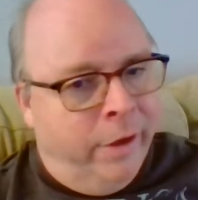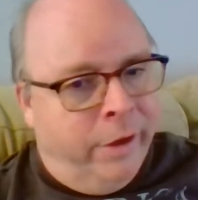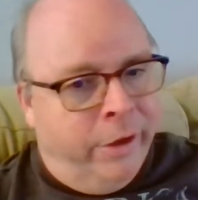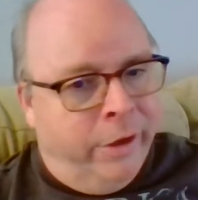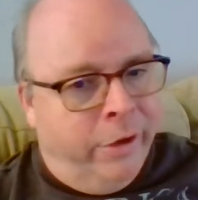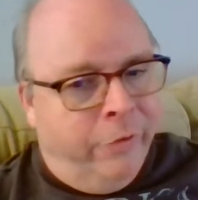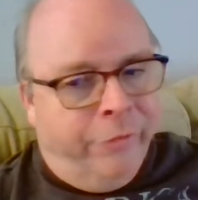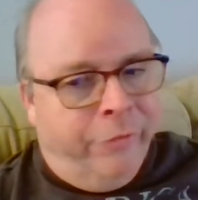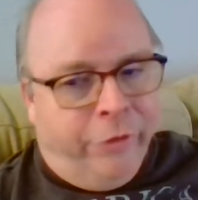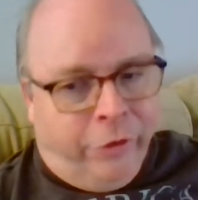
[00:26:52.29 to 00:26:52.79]

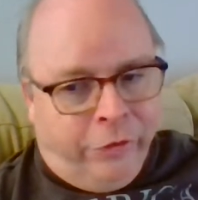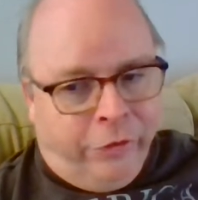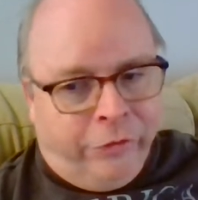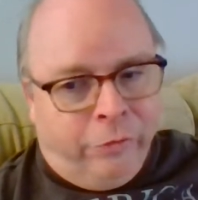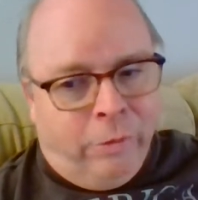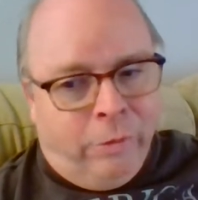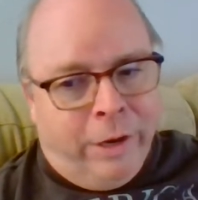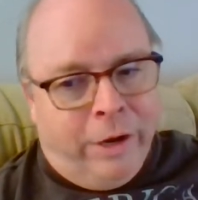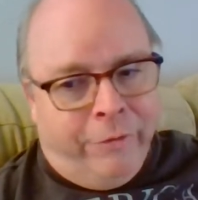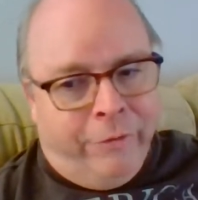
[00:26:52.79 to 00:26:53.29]
very
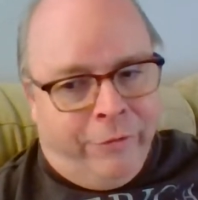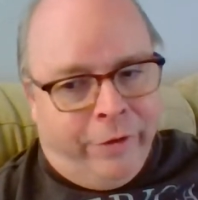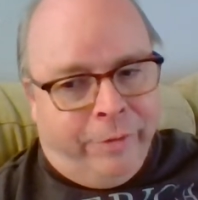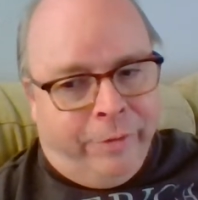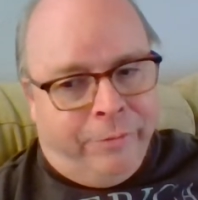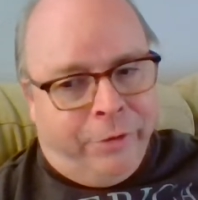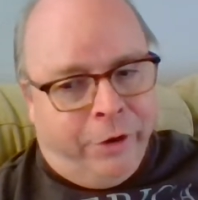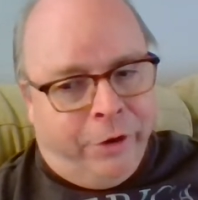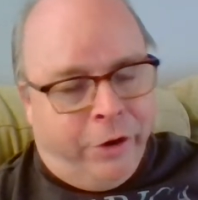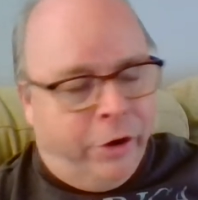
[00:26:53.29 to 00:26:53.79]
sweet of
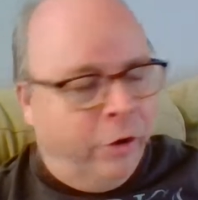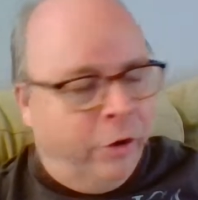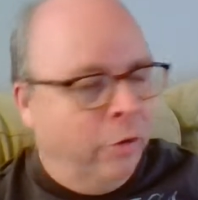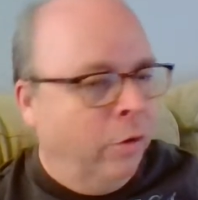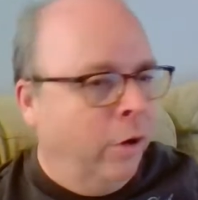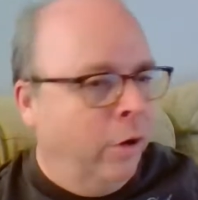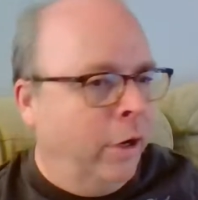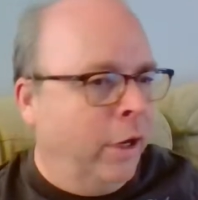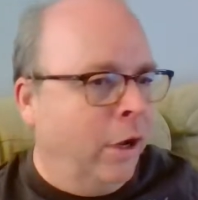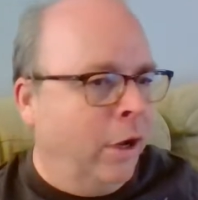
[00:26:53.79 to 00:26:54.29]
him to do.
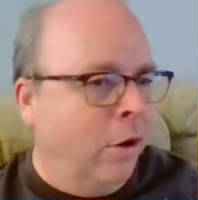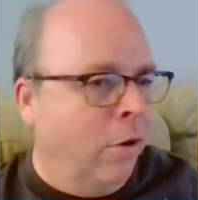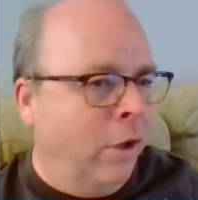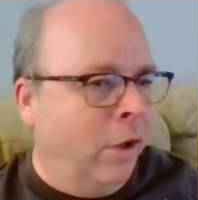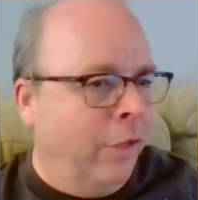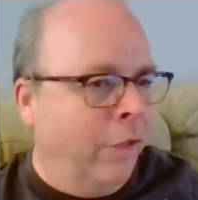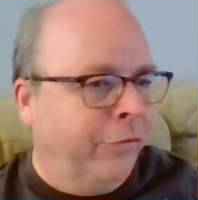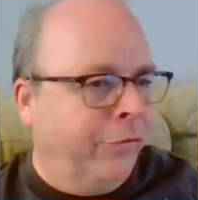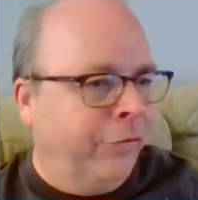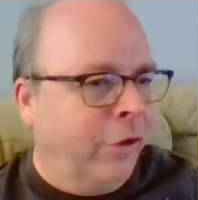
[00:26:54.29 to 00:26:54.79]

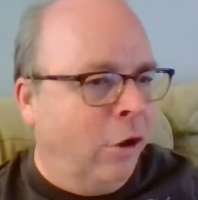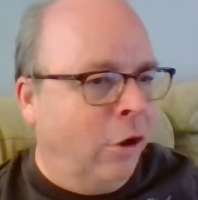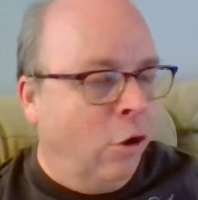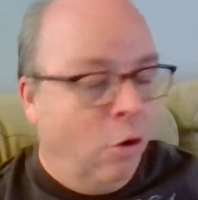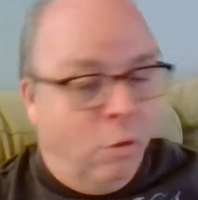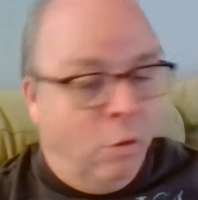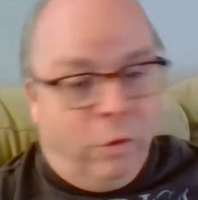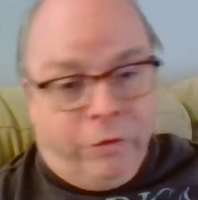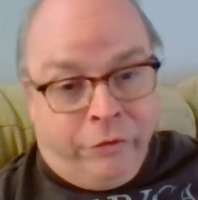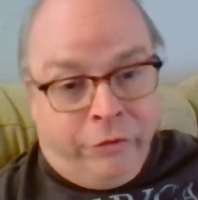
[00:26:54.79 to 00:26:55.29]
It's
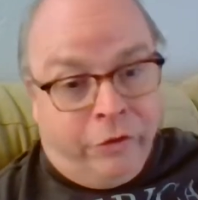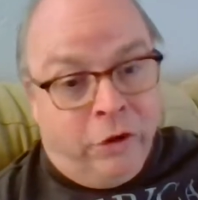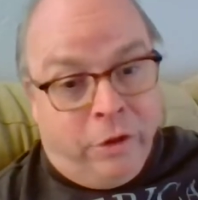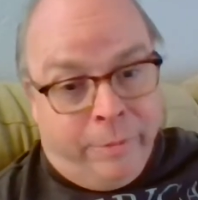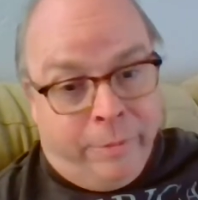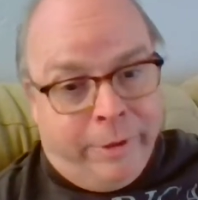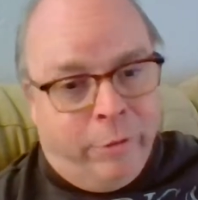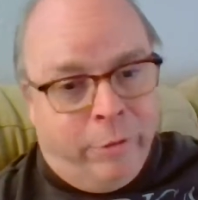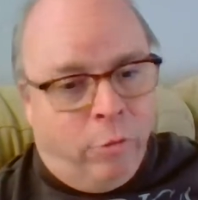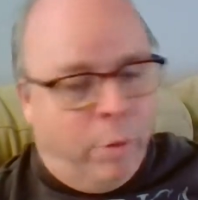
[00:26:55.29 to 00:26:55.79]
always good
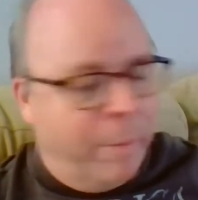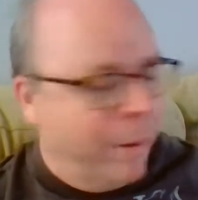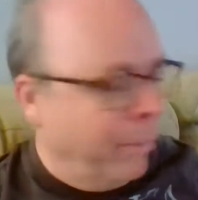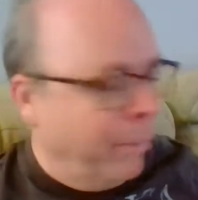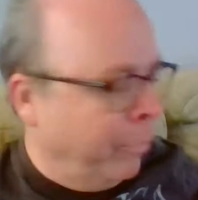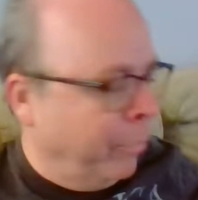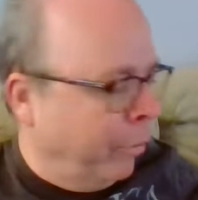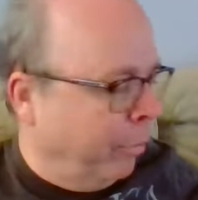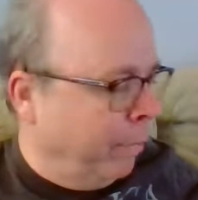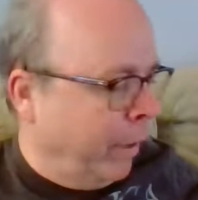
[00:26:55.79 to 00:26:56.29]
to be
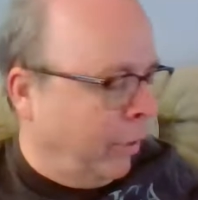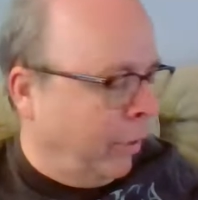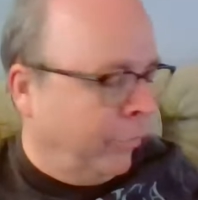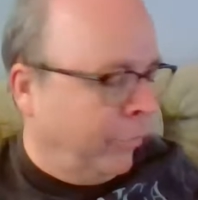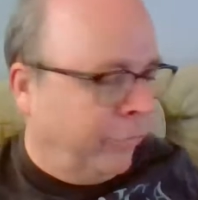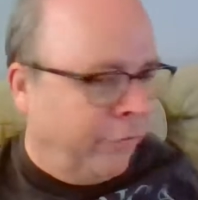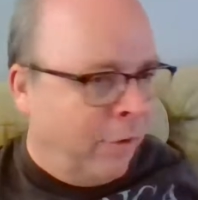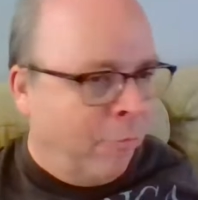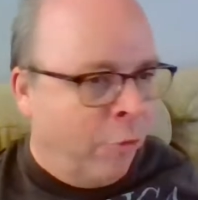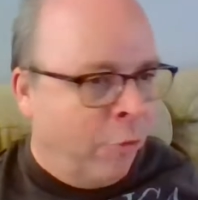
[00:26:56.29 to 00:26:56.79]
remembered by
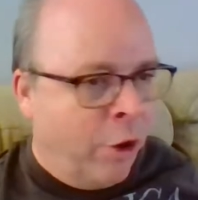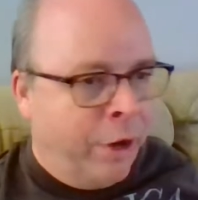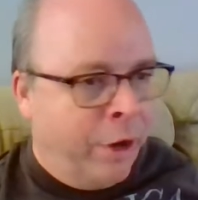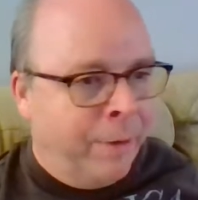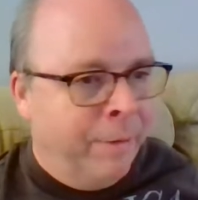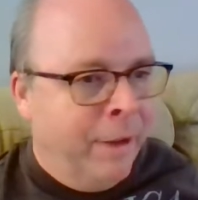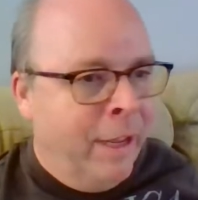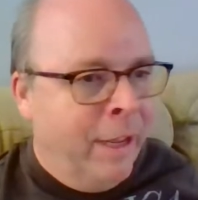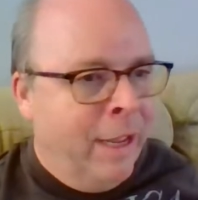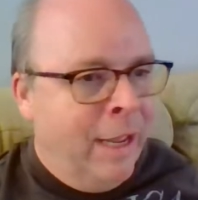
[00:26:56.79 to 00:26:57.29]
someone
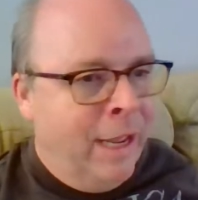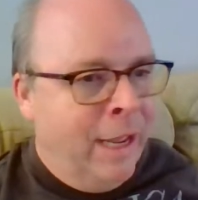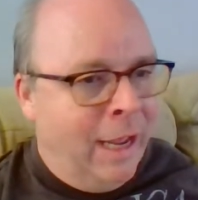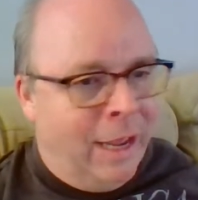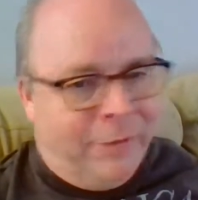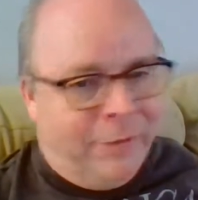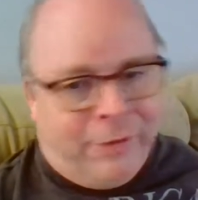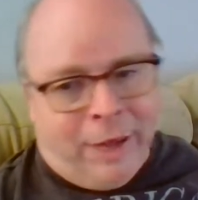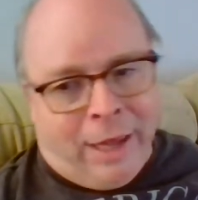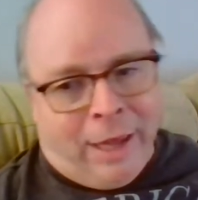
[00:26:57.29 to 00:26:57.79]

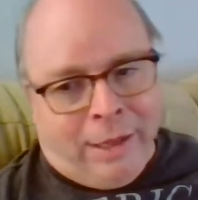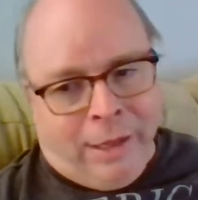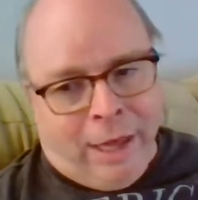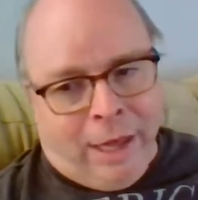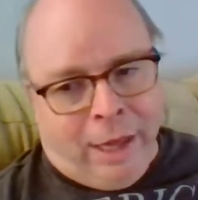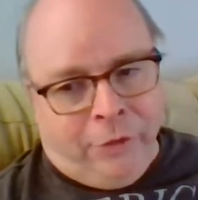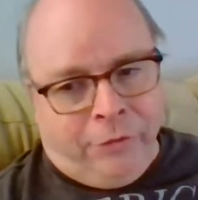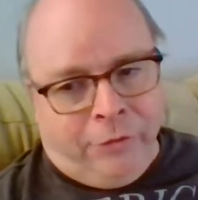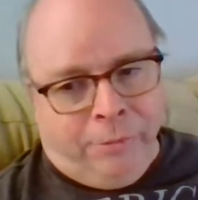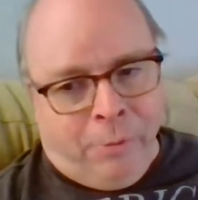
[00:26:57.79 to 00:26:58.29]
at that
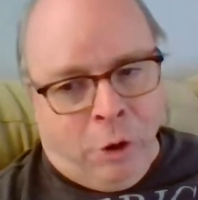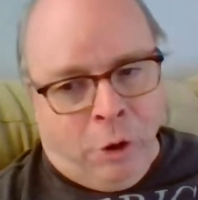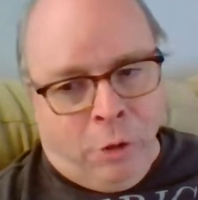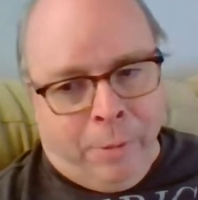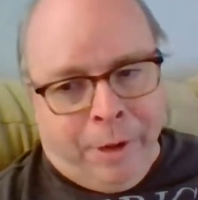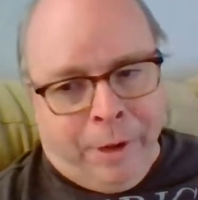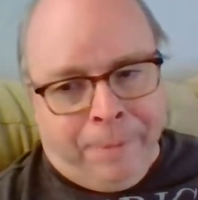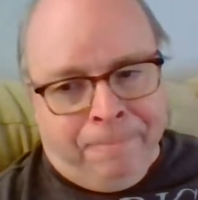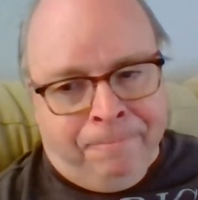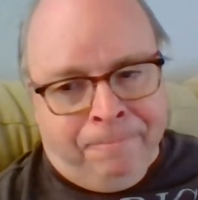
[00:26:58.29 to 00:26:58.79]
last
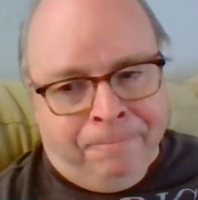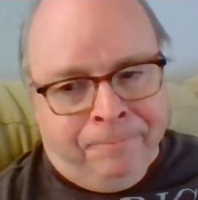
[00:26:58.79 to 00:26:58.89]
moment.